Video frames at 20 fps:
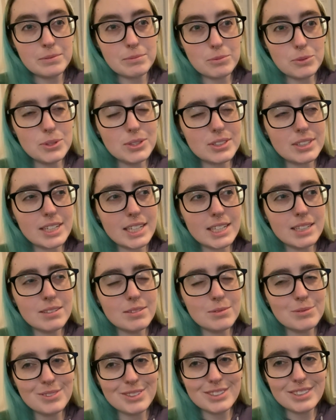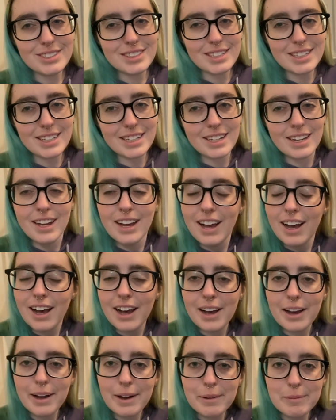We'll see. We'll see.
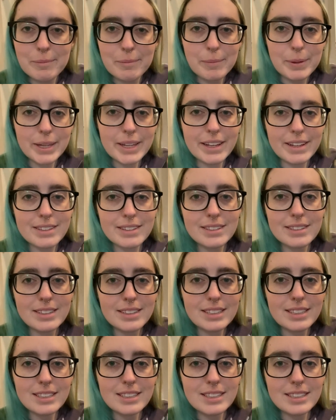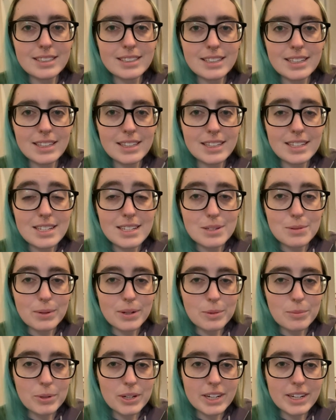Um, but yes, this is this is what
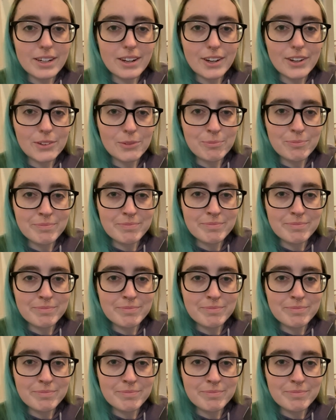I'm working on.